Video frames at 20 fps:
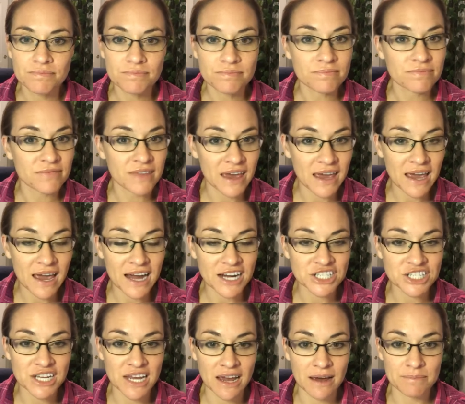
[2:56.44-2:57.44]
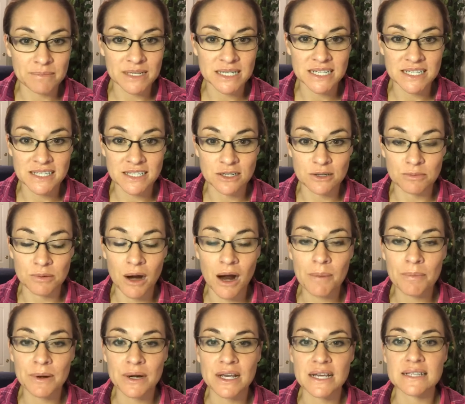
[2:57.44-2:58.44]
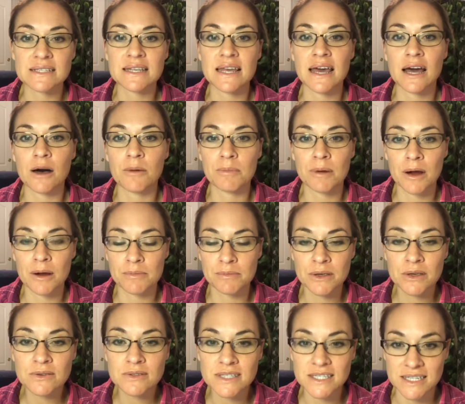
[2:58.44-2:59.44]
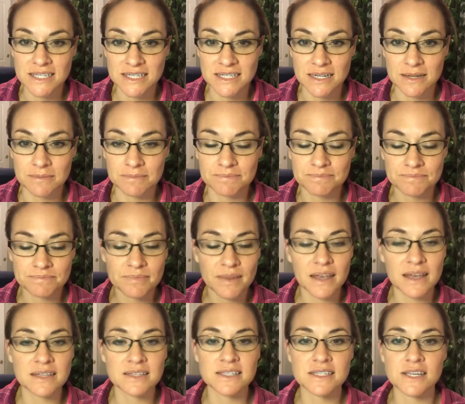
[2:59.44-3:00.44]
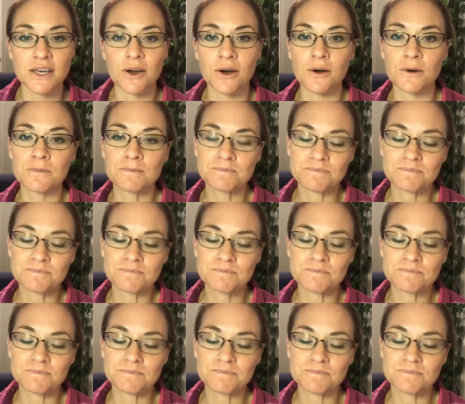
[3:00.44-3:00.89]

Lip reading: They actually have medicinal properties. They help our immune system. And so